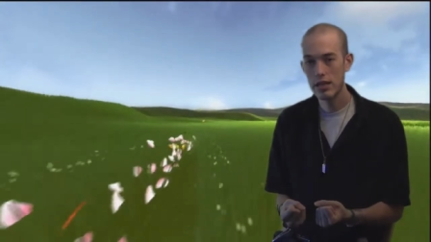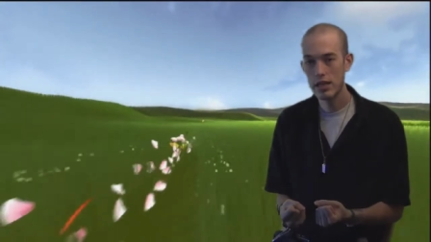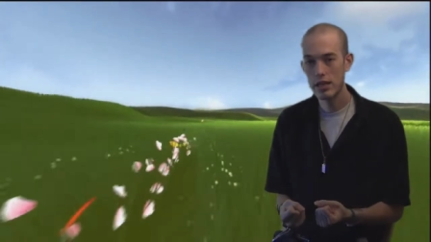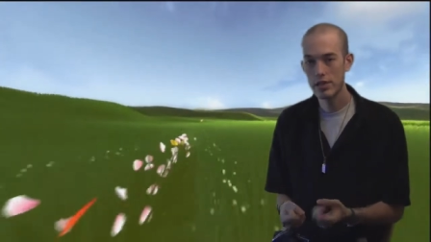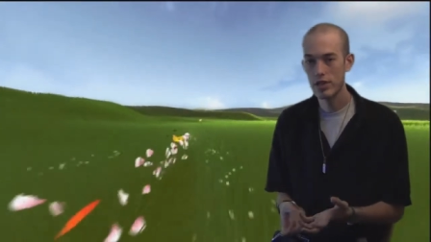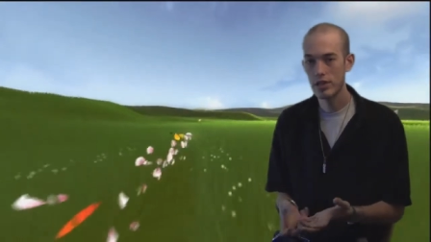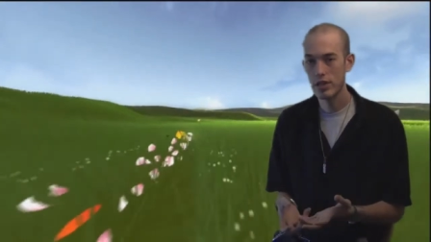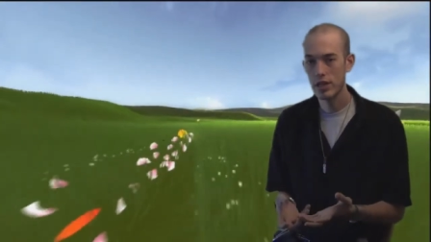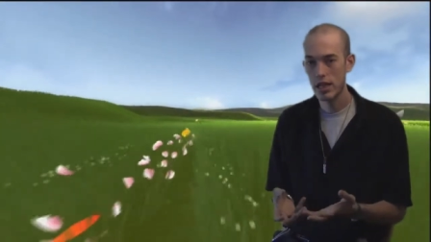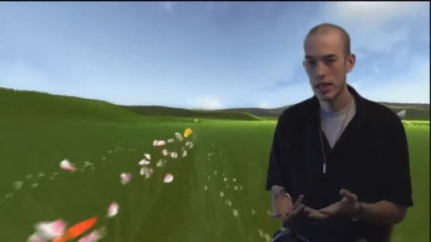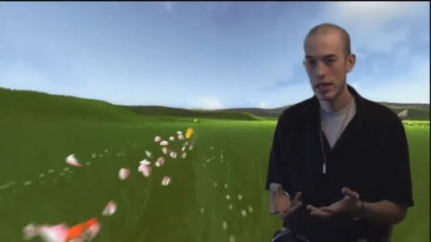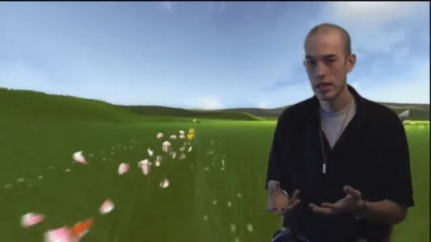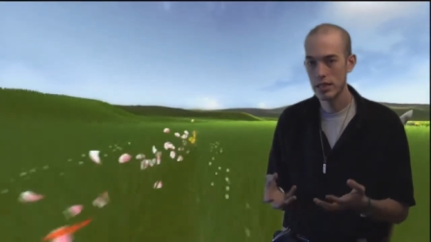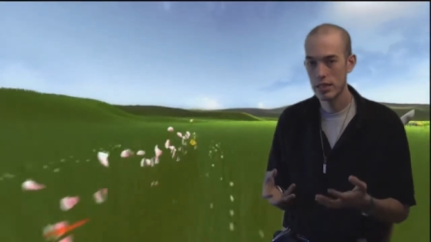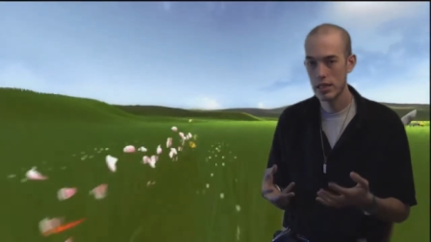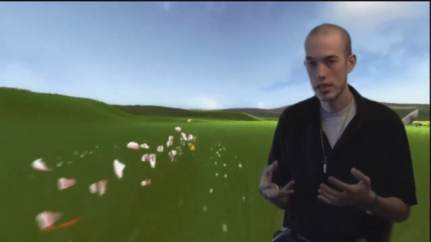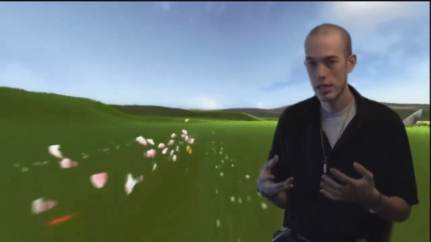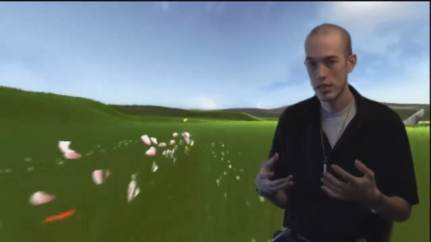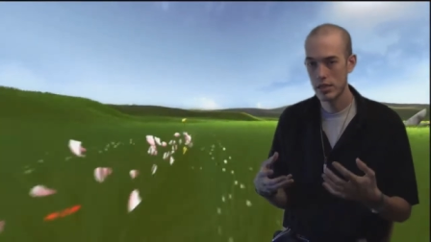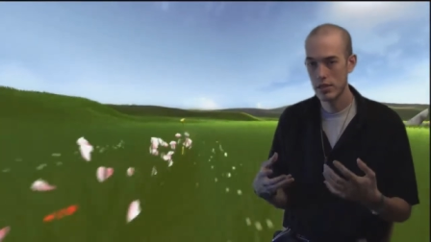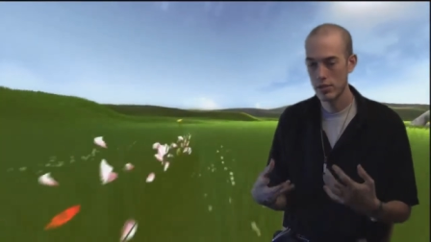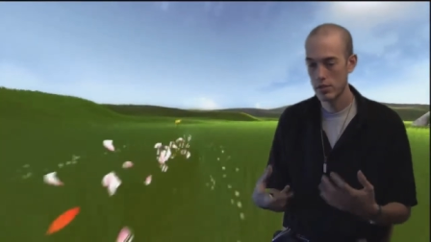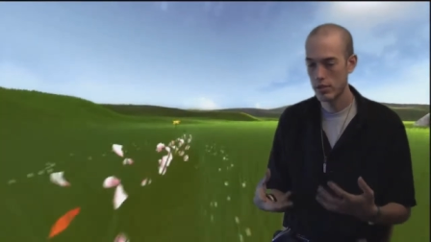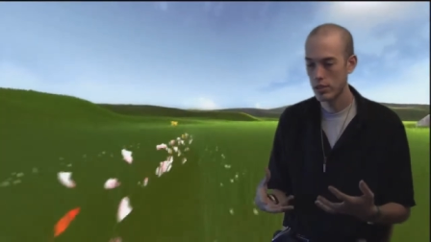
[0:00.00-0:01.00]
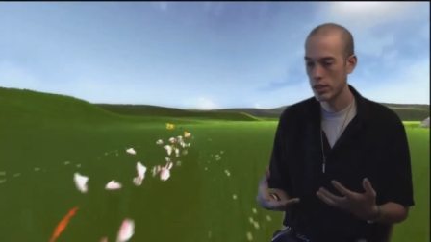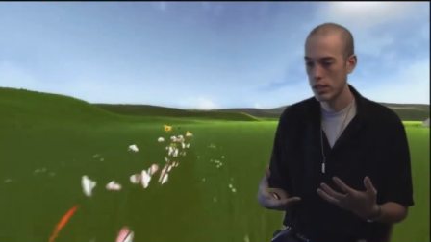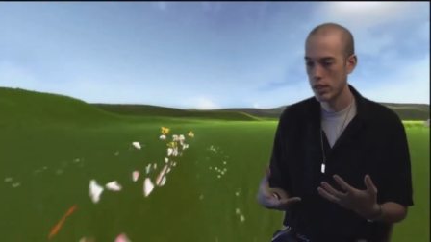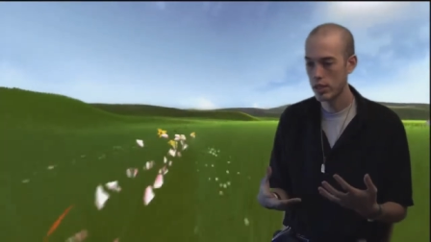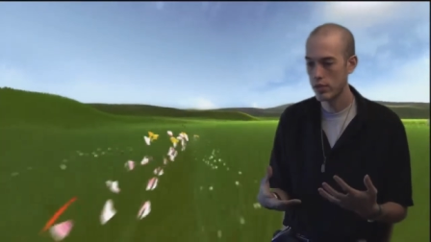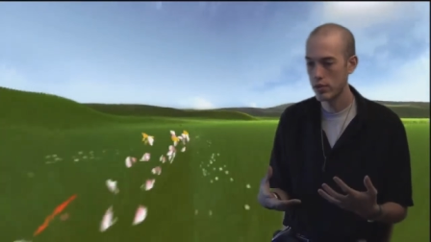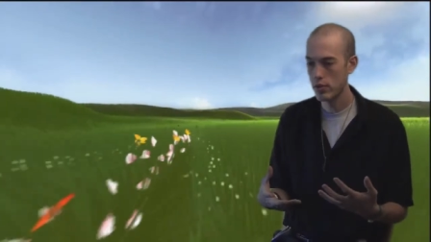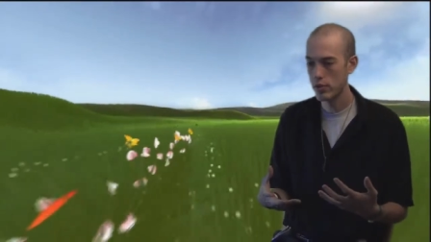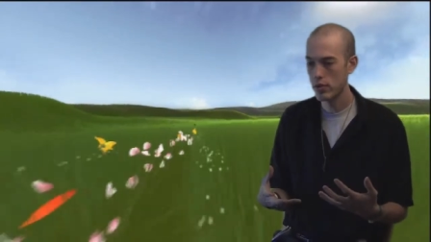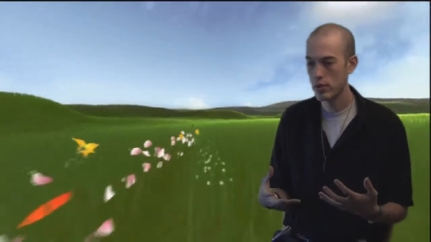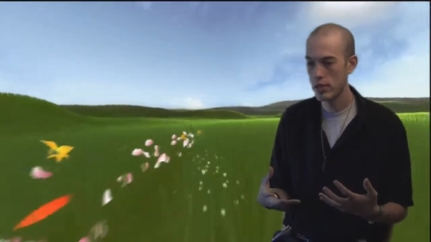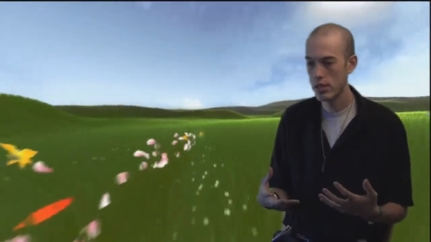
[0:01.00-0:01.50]
that you guys
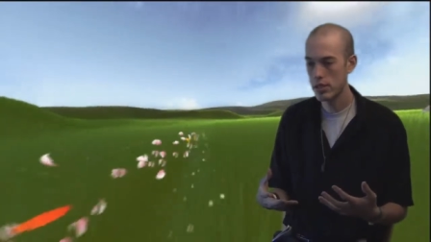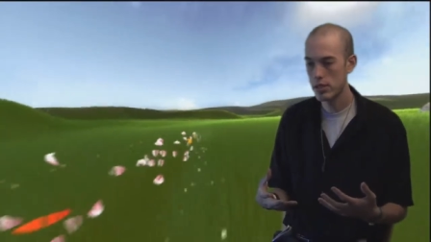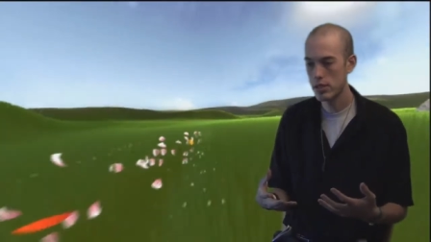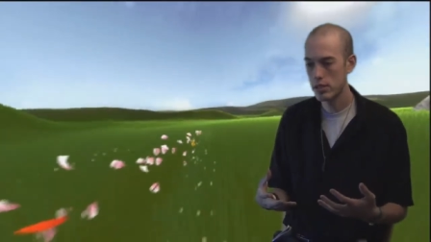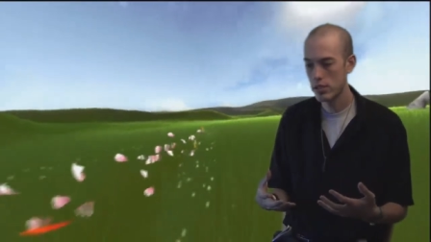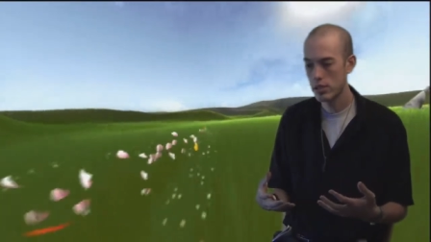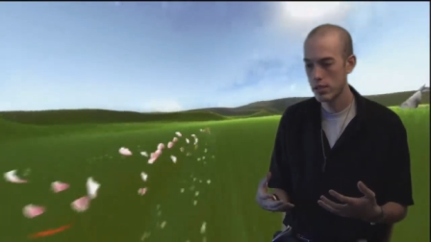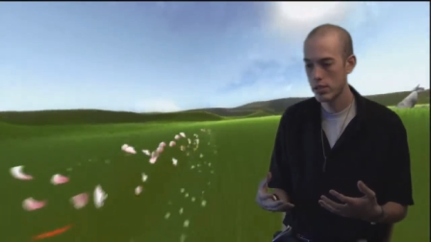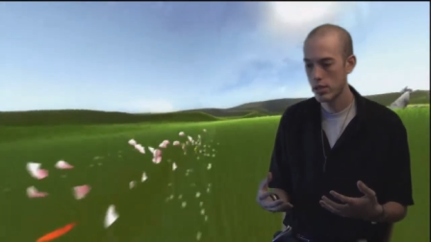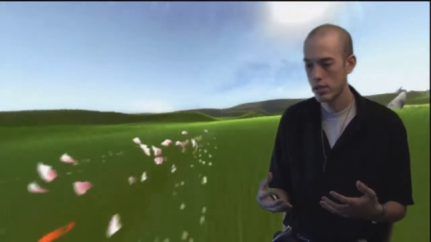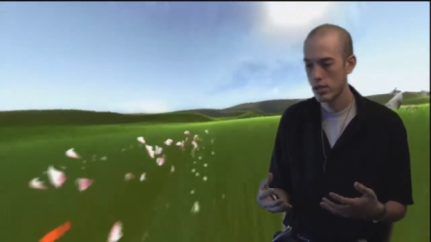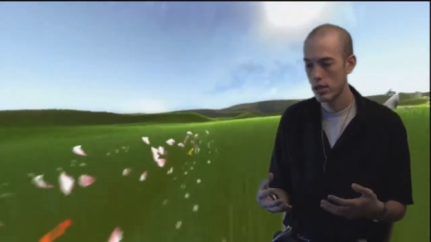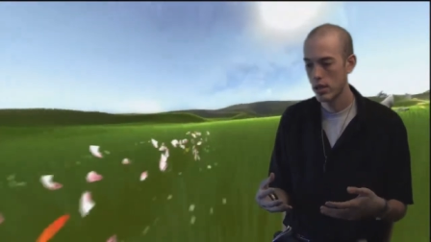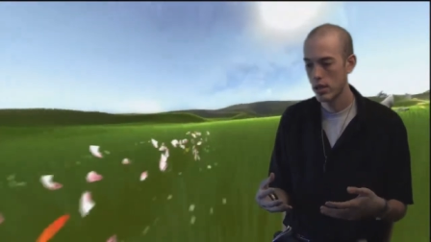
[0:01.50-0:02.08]
can do this.